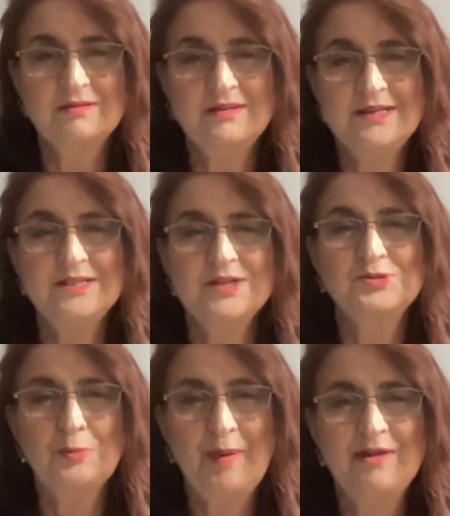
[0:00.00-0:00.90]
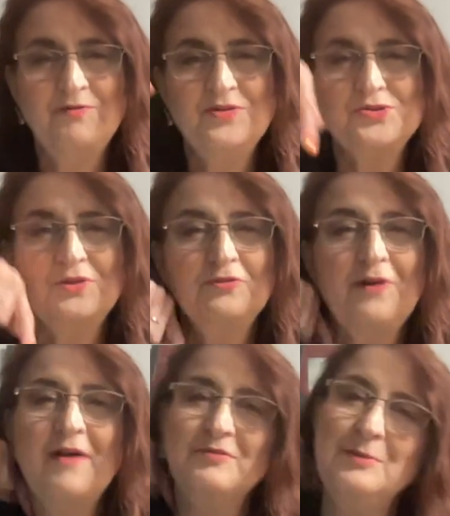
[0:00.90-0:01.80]
these things are beneficial for
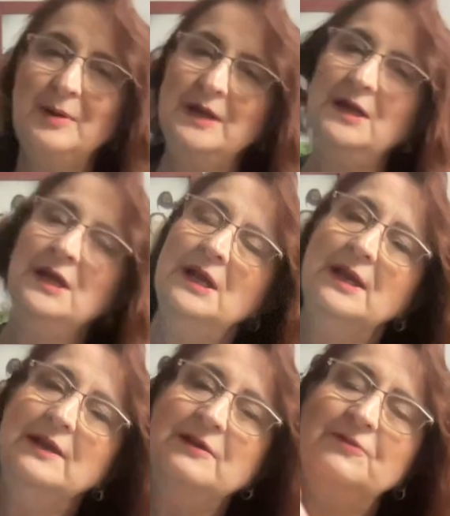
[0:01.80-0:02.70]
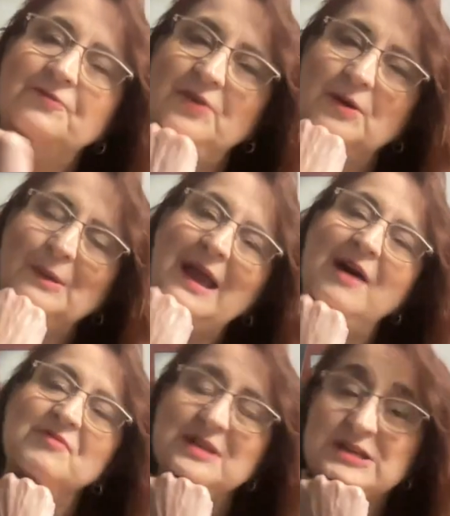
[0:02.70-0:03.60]
everybody. If we
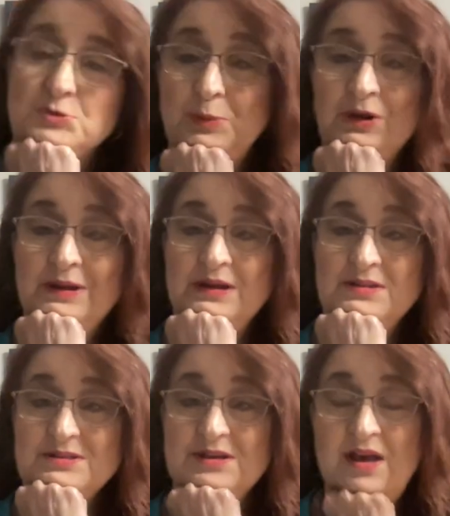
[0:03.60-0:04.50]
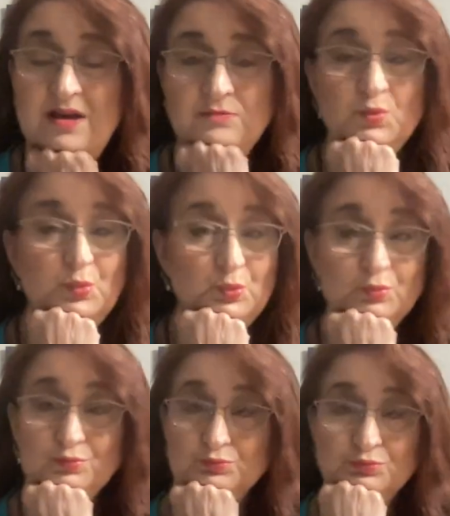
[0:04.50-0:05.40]
have an experience and
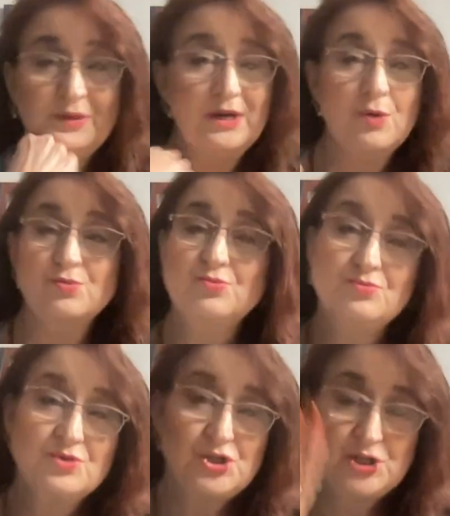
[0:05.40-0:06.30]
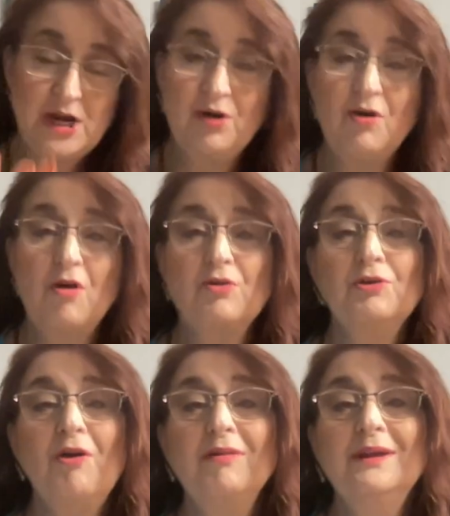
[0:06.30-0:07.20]
we don't share our
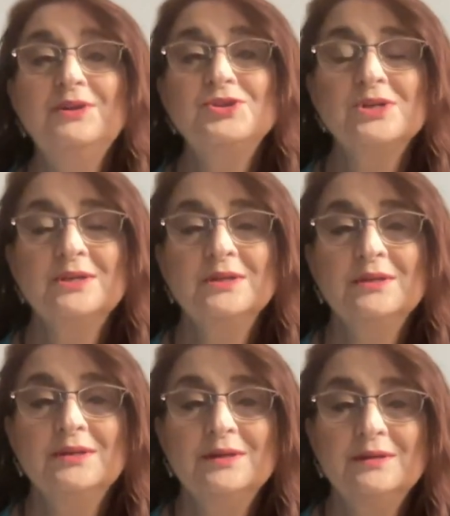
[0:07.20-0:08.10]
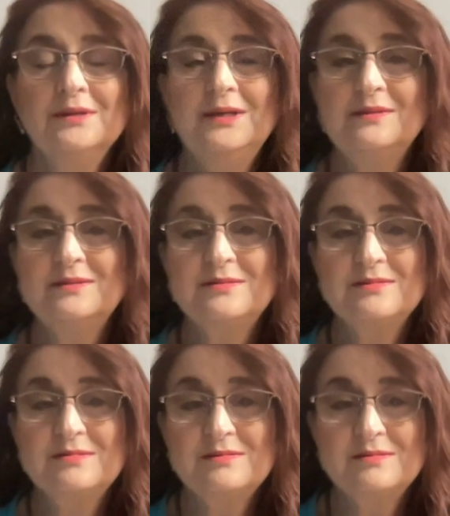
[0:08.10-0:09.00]
knowledge,
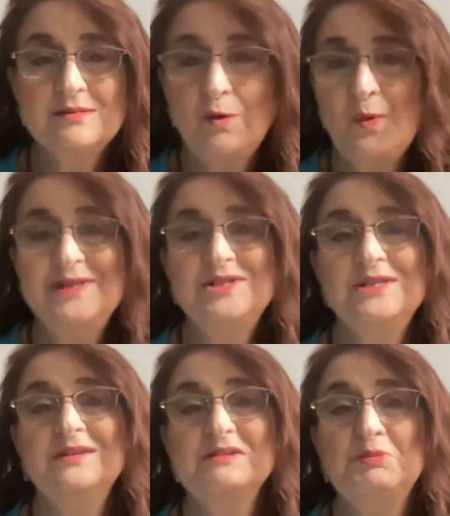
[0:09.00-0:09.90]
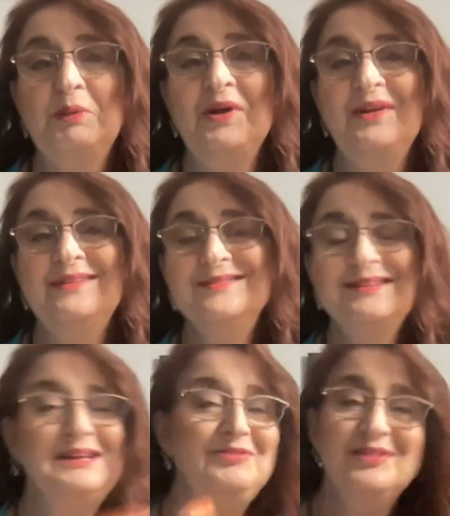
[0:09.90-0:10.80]
it's a wasted experience.
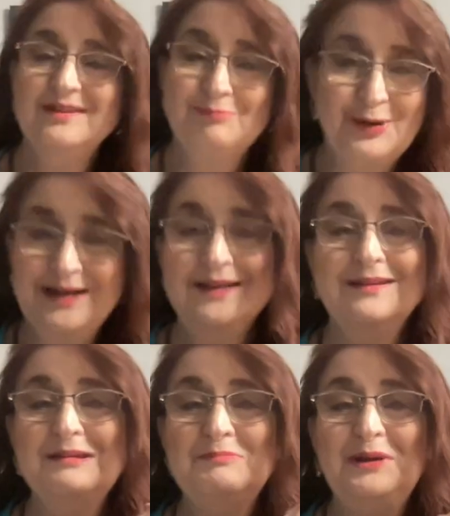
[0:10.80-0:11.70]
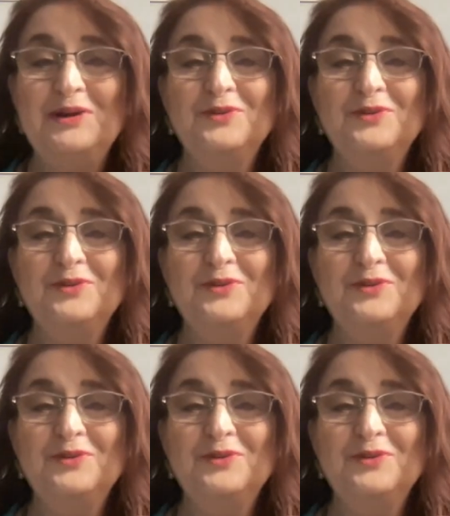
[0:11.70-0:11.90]
And even a break-in can be